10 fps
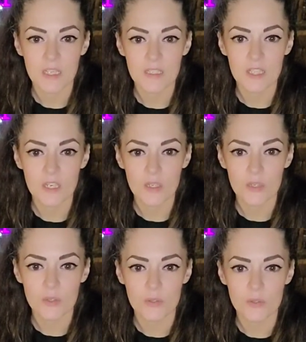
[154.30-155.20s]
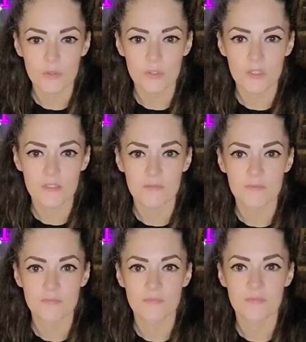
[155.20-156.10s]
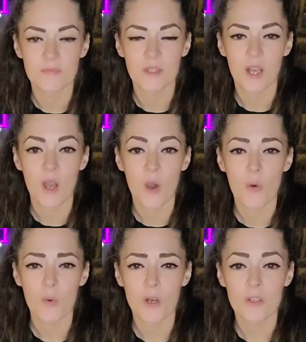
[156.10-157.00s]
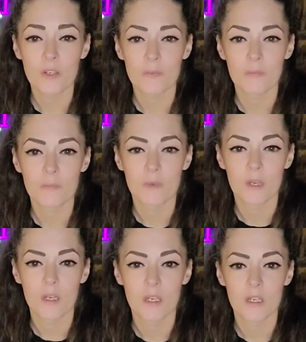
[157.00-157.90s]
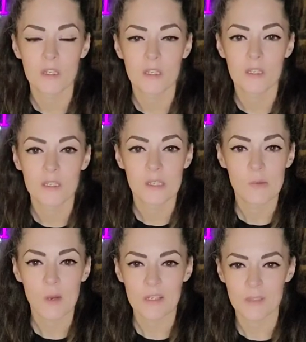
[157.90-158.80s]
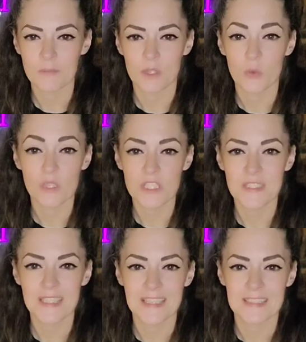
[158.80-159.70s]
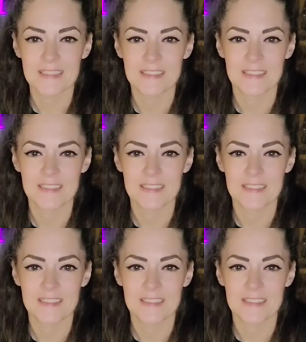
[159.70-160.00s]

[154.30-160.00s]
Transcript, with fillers: Hello. Welcome. Welcome to the Witch's Inn.